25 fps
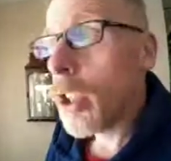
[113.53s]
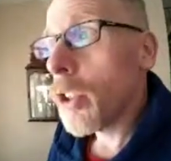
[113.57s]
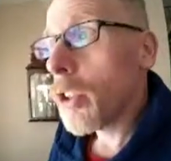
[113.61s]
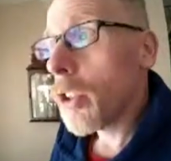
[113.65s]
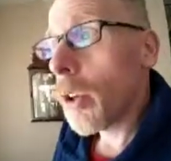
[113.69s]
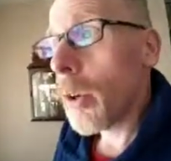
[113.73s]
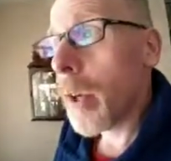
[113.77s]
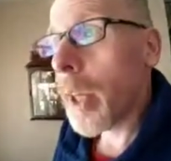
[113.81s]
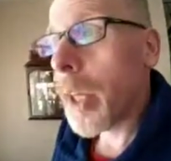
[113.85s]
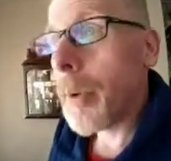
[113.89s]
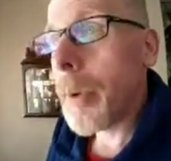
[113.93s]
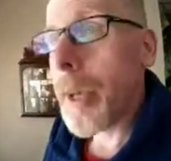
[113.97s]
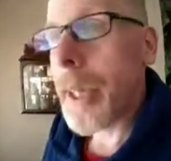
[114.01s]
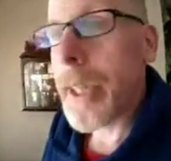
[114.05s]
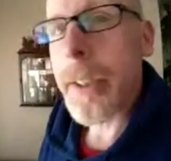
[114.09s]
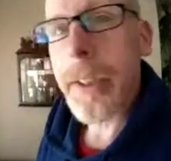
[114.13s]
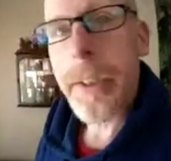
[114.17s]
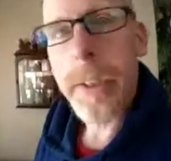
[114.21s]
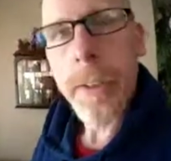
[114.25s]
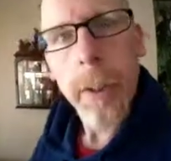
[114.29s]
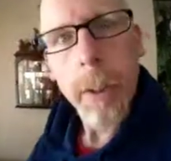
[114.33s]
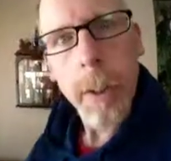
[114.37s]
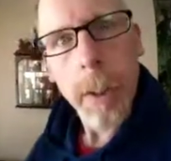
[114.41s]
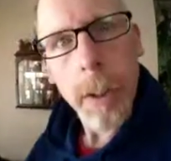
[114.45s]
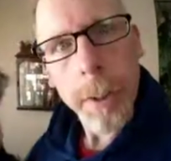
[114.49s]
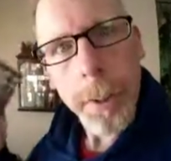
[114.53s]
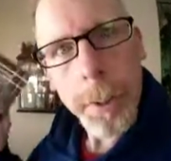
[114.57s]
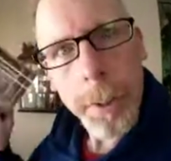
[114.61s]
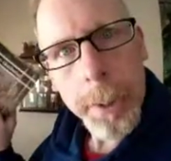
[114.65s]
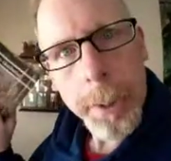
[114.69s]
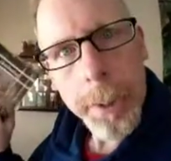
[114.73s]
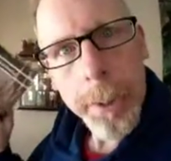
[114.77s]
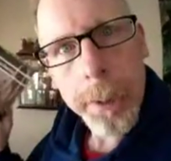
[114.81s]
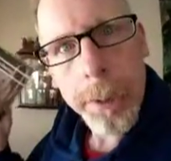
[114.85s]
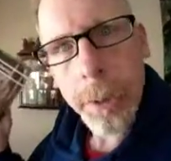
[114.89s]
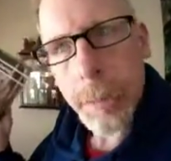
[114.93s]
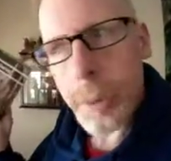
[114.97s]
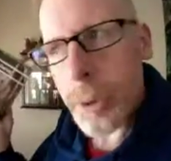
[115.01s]
So anyways,
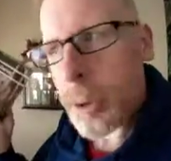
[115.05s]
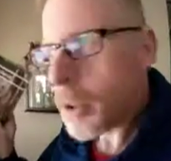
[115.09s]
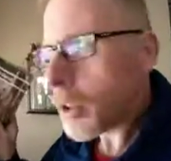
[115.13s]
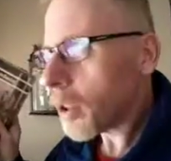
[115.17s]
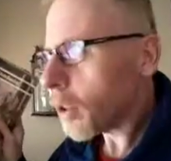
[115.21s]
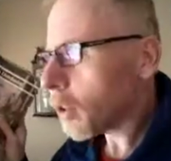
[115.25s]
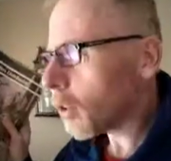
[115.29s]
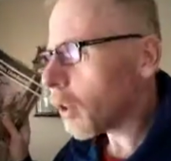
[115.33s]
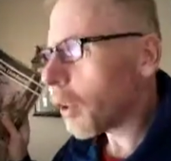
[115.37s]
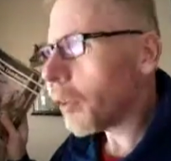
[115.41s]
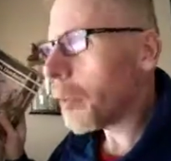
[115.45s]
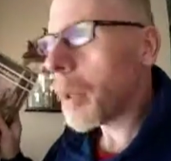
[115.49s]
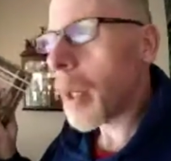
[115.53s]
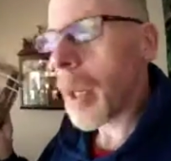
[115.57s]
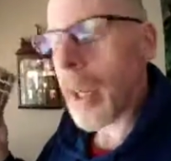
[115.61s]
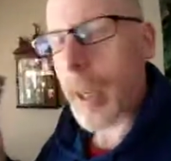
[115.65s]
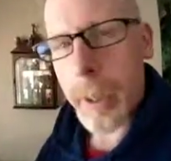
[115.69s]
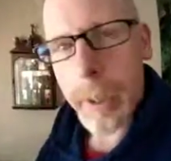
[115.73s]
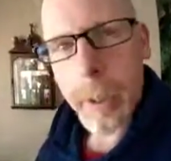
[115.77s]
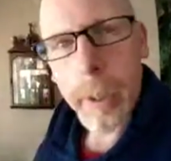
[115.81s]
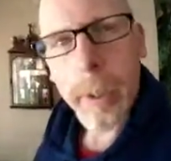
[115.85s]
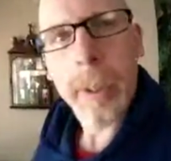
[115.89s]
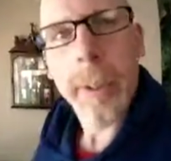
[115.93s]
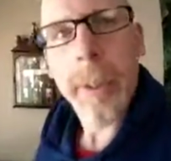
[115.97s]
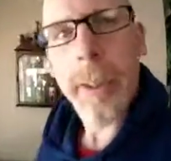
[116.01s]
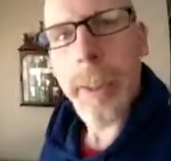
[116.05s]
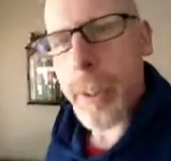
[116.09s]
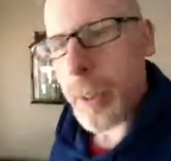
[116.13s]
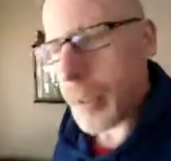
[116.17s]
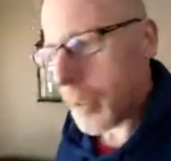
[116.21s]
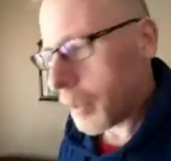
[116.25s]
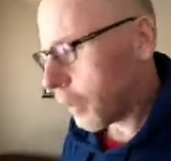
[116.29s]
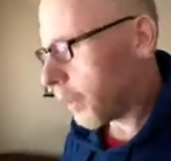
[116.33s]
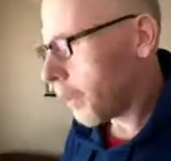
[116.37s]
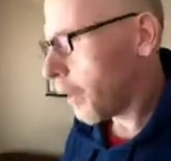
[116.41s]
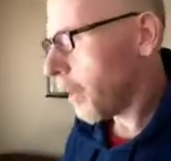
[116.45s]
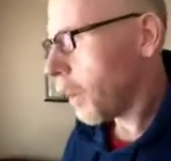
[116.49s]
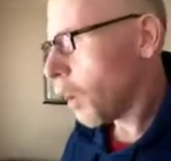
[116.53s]
Consumers Distributing,
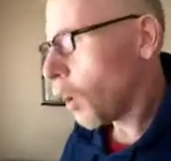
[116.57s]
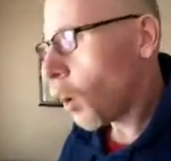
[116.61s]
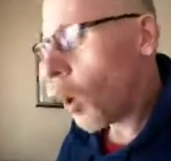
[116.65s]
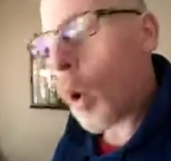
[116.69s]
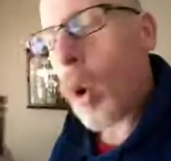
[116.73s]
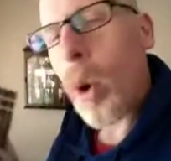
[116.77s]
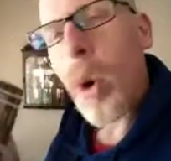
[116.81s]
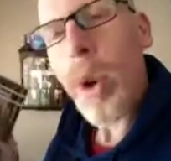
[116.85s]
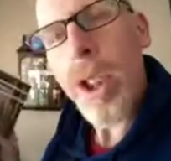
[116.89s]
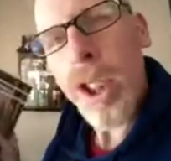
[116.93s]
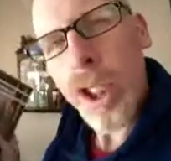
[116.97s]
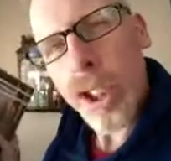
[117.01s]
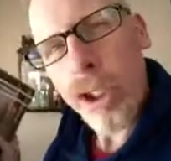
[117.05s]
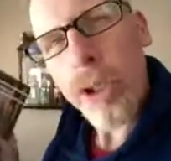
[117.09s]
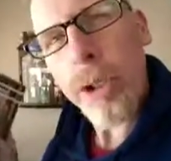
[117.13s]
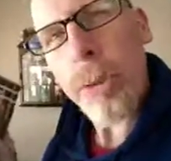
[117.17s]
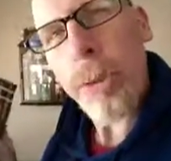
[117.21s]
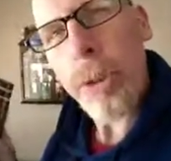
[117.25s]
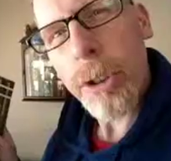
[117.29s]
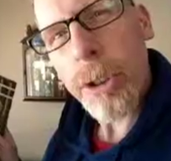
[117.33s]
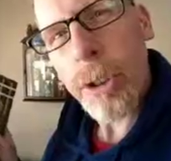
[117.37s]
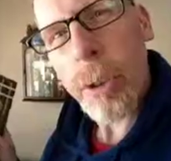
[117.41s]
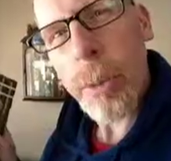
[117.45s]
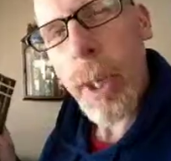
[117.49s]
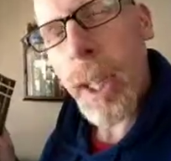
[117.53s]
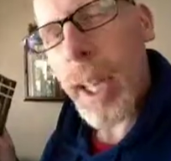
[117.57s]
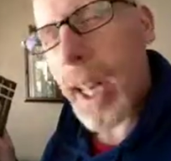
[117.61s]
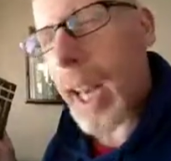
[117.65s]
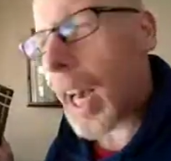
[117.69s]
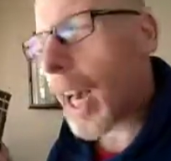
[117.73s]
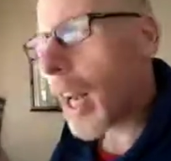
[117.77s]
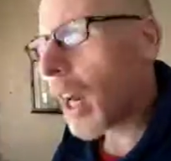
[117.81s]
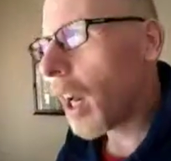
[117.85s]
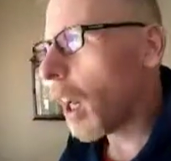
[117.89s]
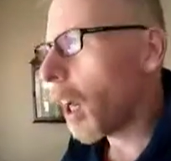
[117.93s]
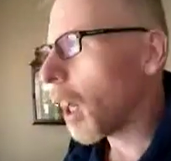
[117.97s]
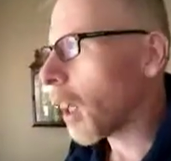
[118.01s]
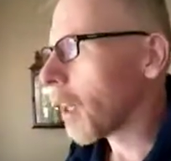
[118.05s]
old Consumers Distributing
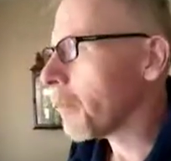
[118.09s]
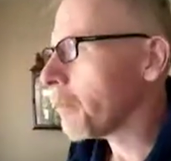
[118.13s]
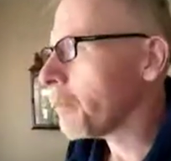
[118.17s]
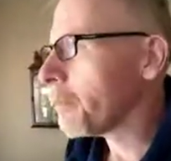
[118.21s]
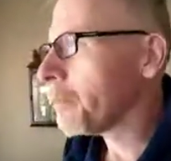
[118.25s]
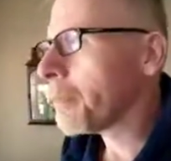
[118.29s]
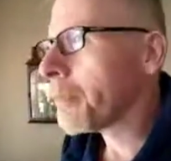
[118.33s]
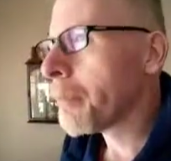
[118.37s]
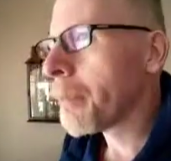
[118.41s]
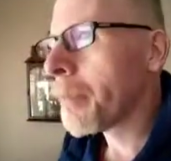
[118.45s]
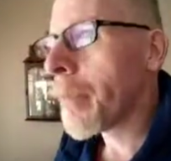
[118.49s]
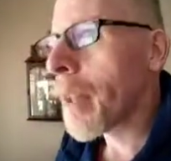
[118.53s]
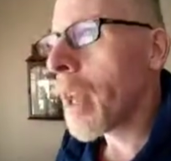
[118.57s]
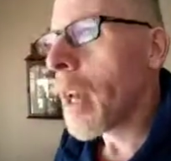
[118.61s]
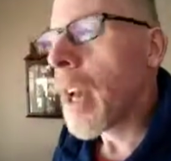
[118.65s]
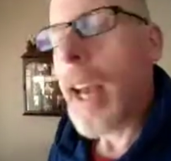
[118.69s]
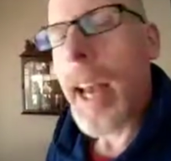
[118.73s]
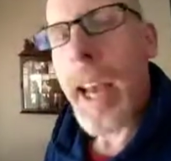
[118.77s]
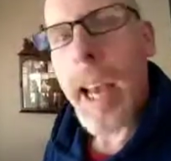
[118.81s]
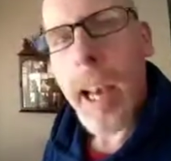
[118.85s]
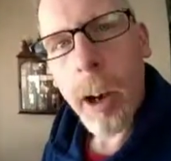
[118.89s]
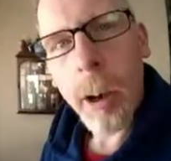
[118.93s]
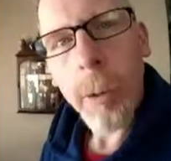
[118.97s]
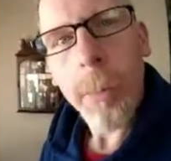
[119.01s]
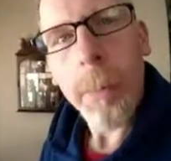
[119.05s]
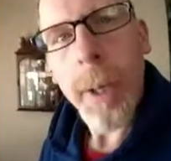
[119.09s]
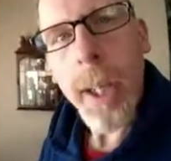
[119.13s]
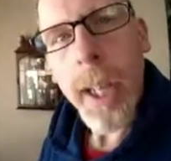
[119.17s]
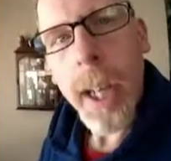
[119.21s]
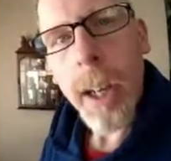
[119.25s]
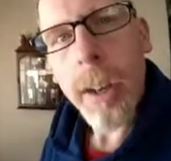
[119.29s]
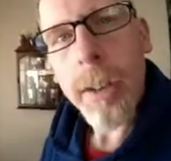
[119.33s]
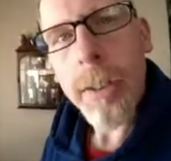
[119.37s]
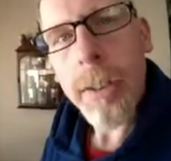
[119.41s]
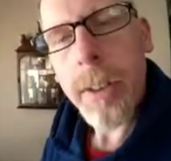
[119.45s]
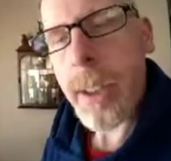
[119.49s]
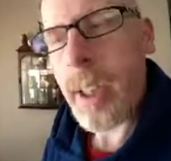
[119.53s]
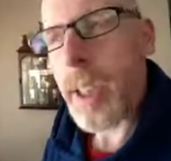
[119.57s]
catalog, helping
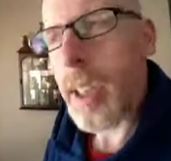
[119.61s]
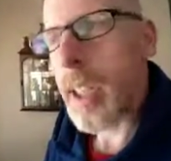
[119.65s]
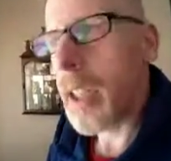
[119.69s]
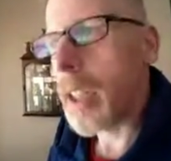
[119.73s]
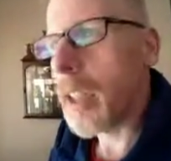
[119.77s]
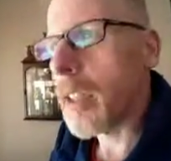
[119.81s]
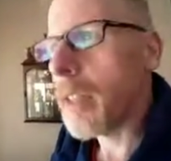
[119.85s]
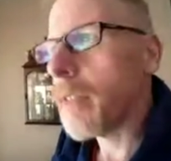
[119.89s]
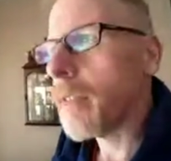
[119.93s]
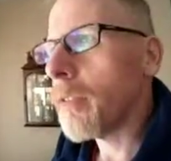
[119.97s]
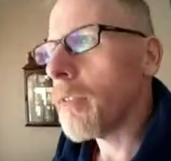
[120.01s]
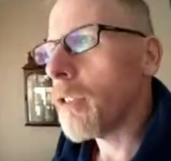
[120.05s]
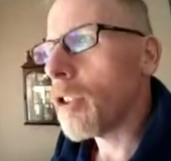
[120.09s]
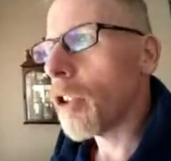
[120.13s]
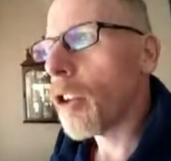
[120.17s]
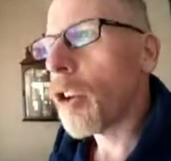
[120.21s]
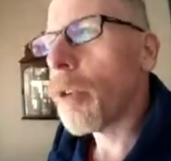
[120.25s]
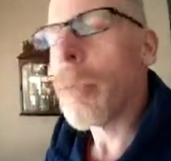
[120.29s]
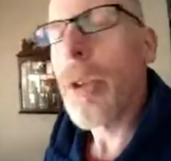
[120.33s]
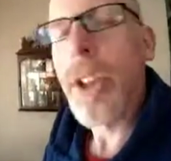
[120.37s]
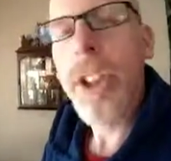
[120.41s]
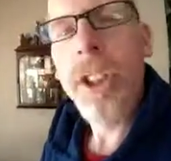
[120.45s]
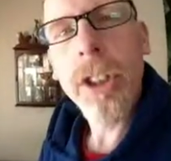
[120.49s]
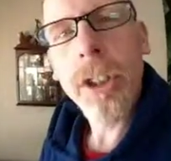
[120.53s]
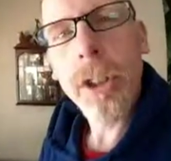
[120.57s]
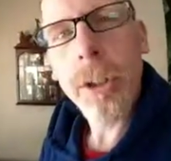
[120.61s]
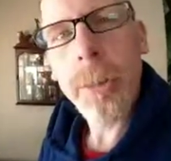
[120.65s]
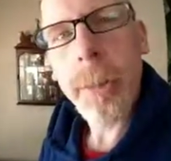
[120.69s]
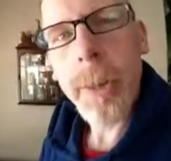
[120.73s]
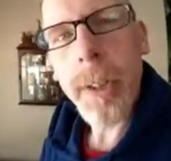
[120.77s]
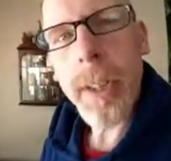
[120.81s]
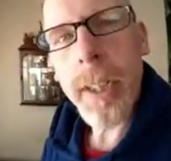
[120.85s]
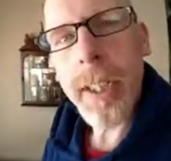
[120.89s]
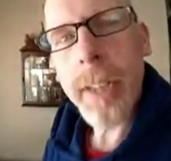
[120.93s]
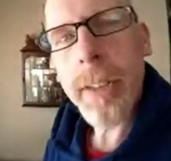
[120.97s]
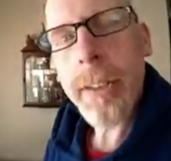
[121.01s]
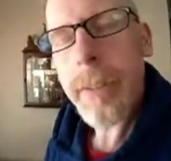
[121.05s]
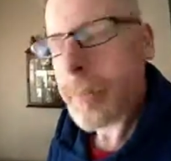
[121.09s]
out the Durham Regional
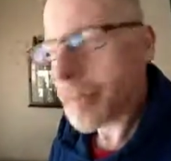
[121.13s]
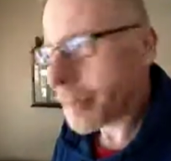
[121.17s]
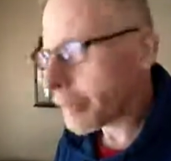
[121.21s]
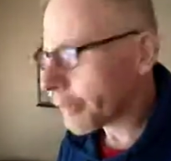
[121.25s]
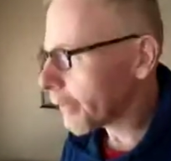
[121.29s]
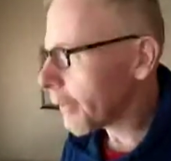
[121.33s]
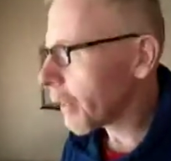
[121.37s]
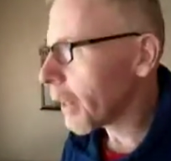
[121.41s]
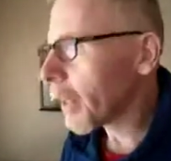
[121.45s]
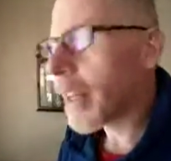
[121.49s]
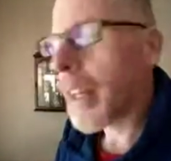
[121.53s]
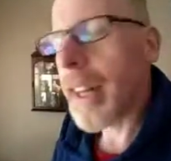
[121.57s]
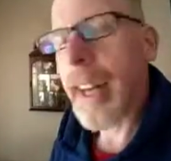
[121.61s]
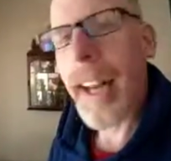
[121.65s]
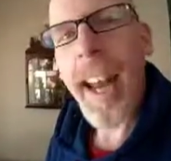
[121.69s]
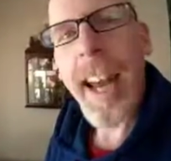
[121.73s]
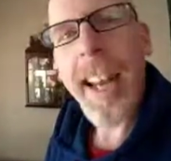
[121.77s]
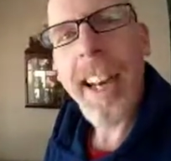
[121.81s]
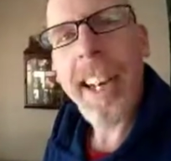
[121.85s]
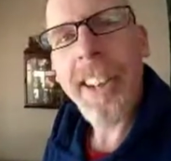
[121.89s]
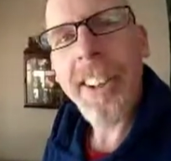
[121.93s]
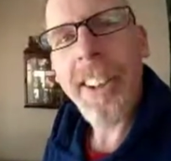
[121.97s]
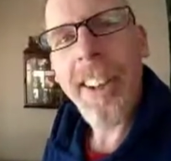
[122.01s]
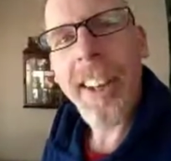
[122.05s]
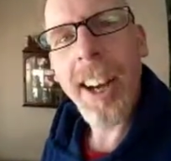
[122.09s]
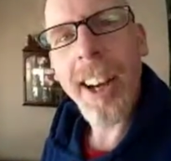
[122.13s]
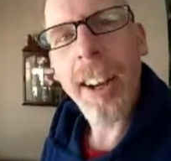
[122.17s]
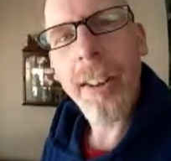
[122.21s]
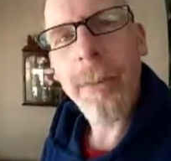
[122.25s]
Police. Glad I could